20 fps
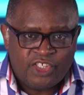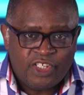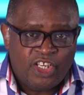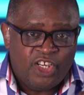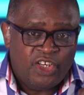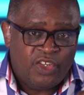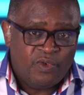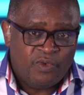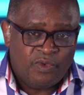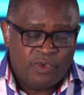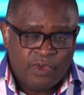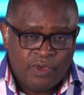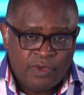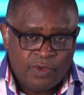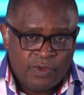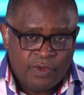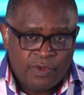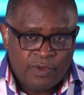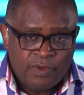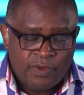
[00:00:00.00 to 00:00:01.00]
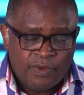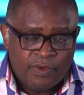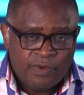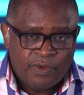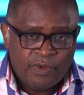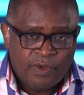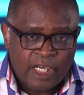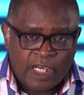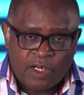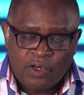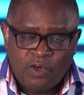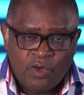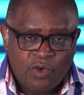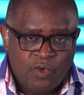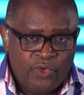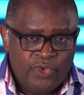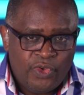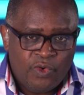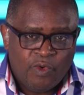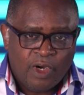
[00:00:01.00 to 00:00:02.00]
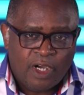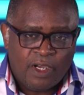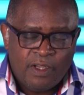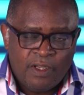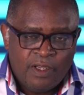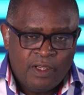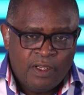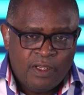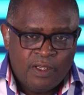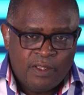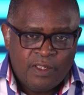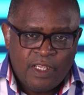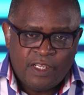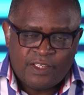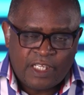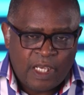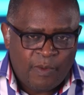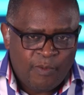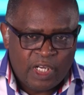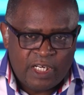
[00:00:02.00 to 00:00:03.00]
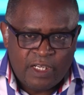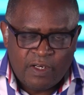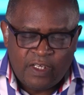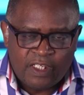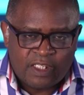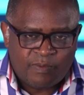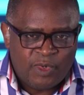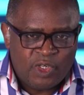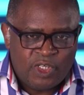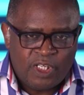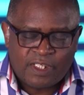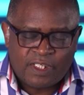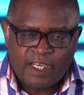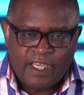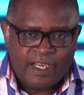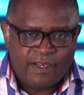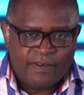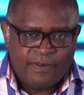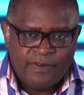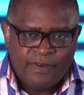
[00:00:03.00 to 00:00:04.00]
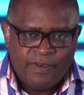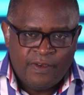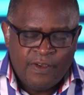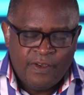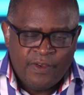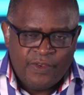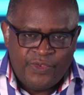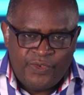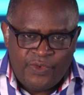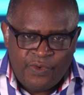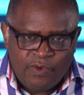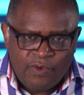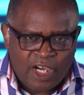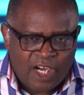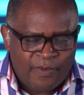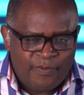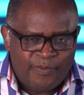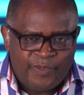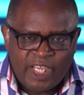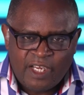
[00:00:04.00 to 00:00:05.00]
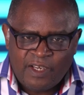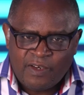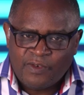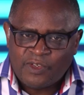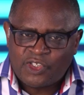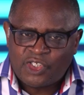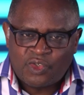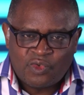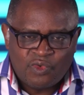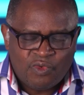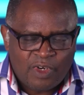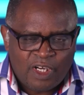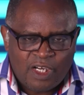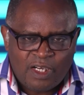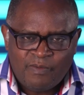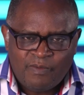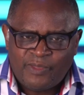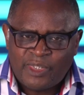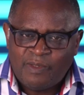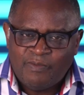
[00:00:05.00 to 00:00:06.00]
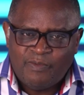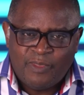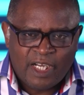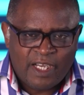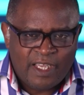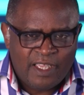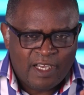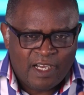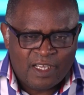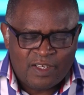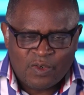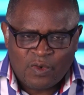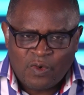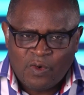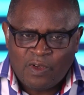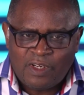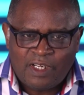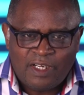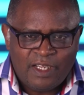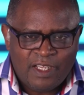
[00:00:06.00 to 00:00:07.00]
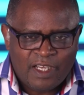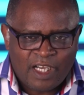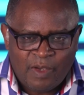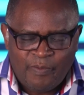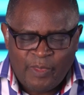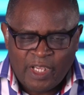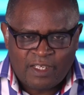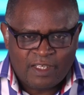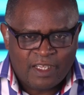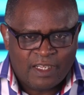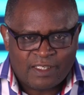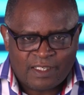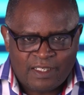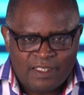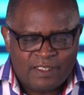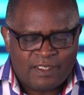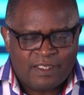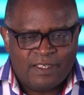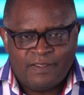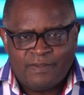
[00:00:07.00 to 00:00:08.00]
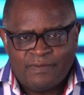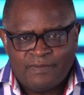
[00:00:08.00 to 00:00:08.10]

in you. I don't know who you are. There's somebody in this line. You have been swamped by ungodly appetites lately.